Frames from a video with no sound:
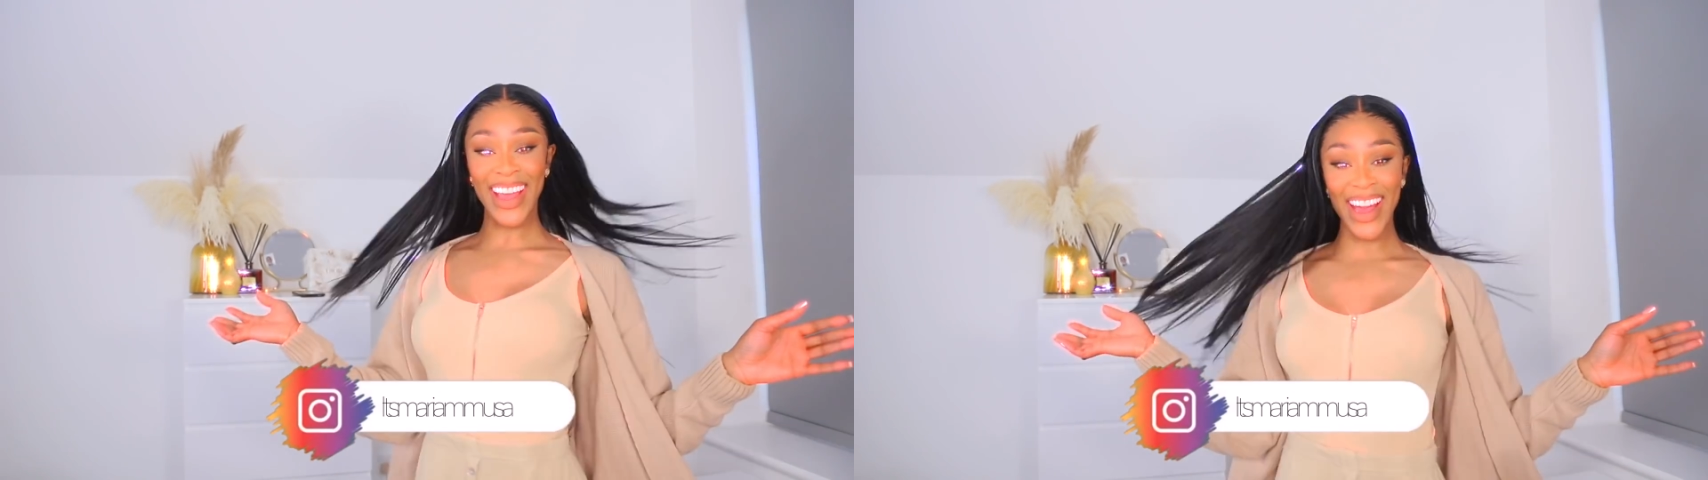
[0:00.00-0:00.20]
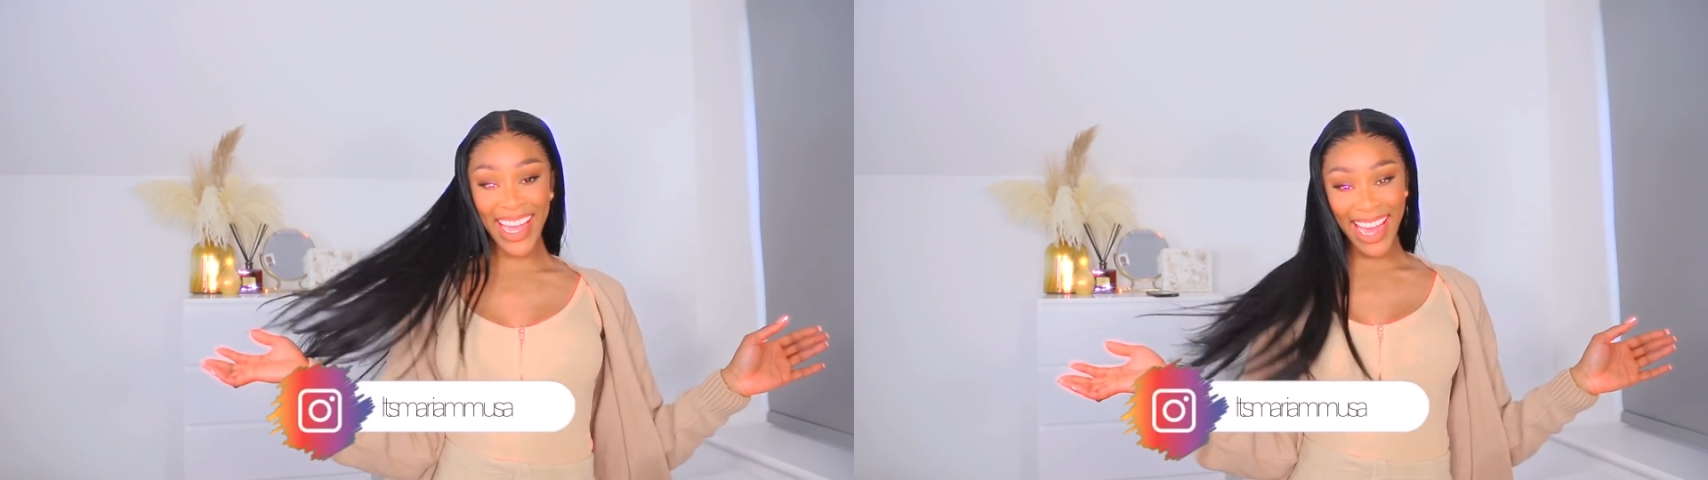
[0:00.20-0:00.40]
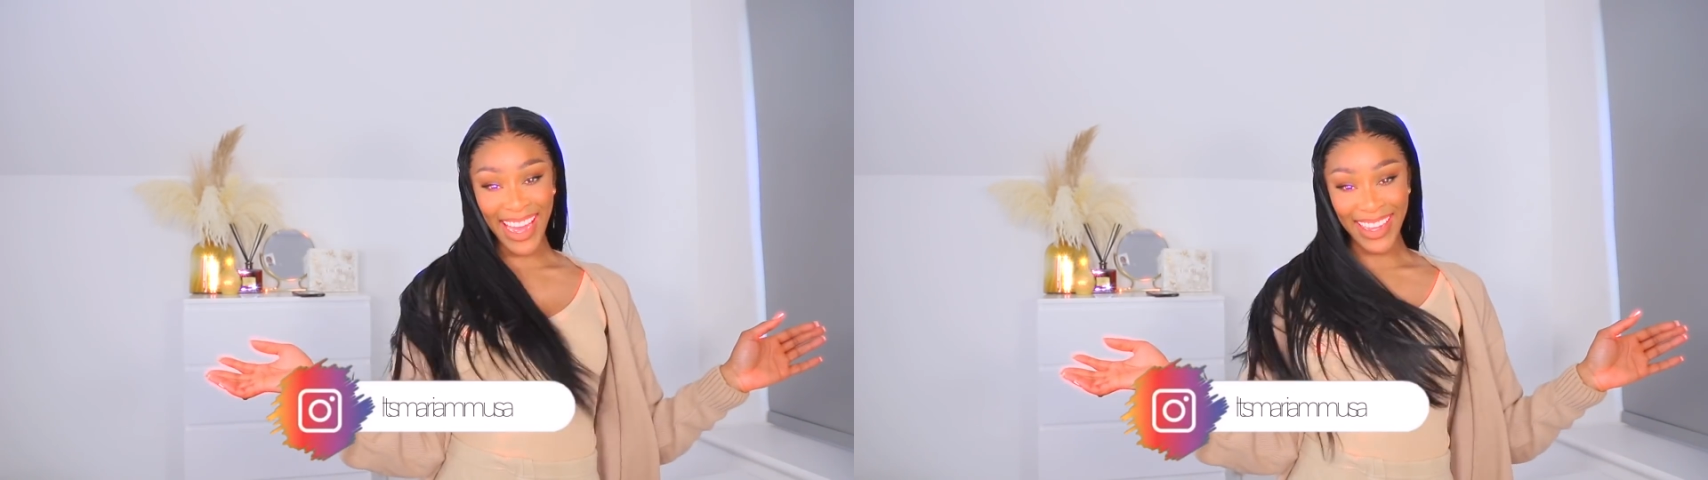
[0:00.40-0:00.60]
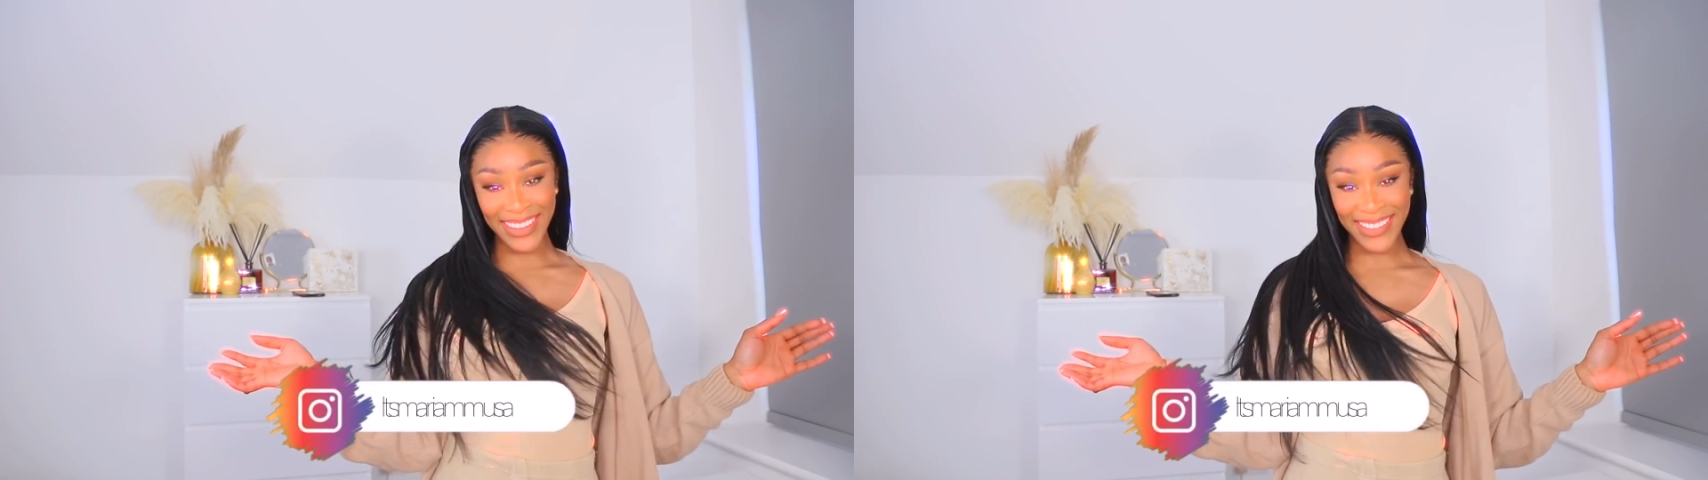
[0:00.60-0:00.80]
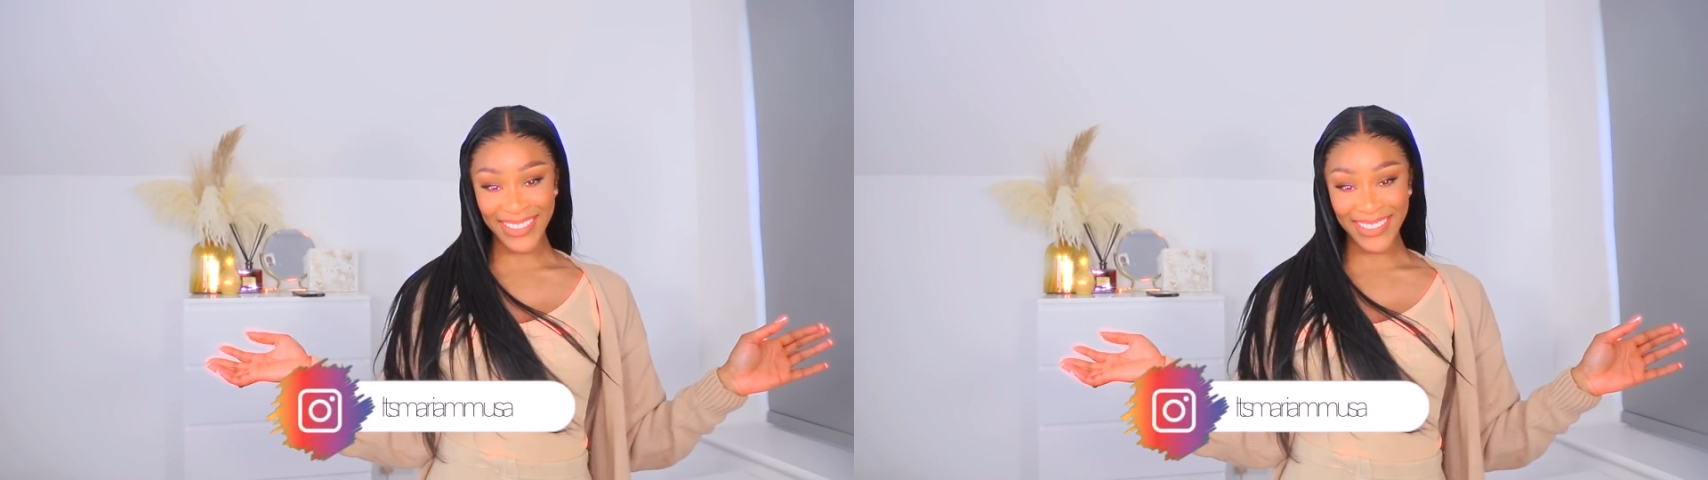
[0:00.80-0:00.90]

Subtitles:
I have.